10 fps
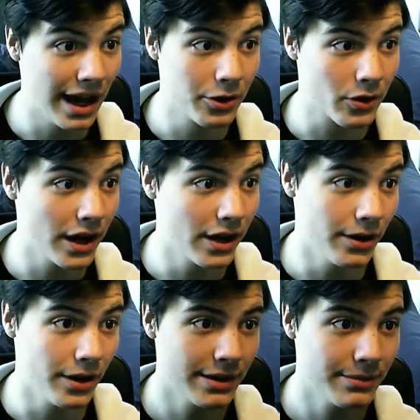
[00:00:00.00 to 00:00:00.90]
or am I
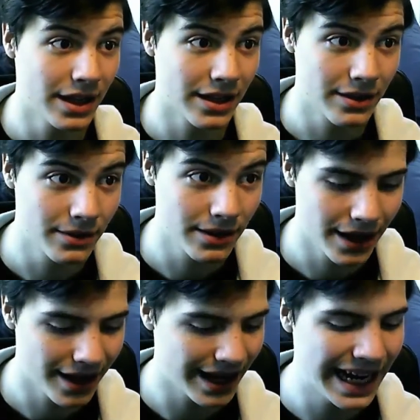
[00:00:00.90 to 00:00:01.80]
louder? I don't know. I'm
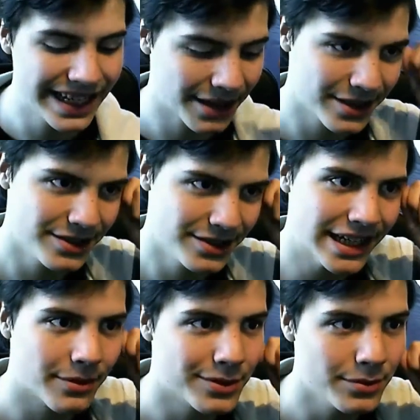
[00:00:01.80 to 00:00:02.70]
like,
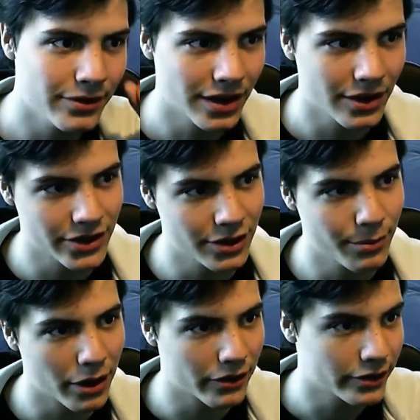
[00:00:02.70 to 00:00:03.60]
as I was doing it, I was
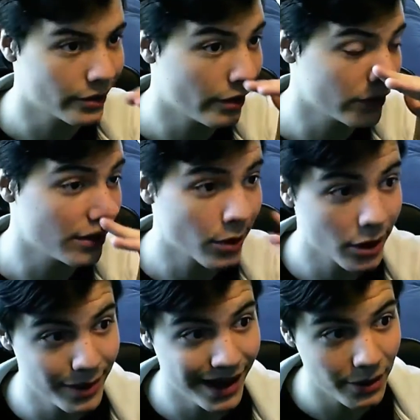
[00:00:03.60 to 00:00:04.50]
moving closer to the microphone,
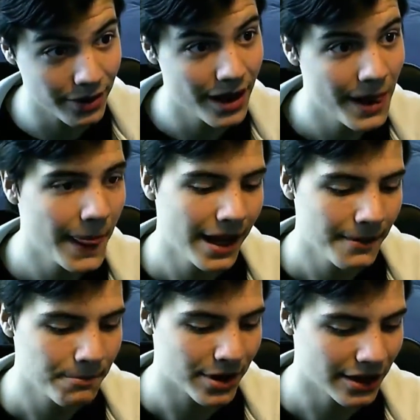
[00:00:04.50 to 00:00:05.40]
so obviously I'm gonna be louder.